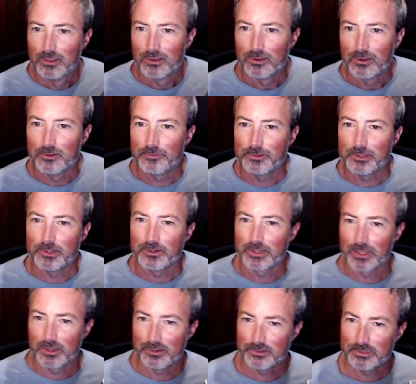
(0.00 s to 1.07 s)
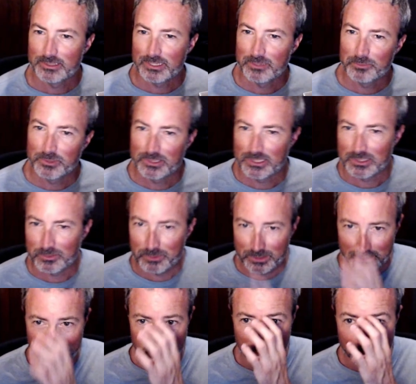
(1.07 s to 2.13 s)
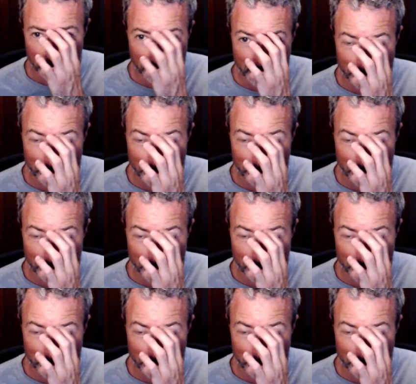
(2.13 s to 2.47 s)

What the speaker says: Or if you're going 110% speed, you blow through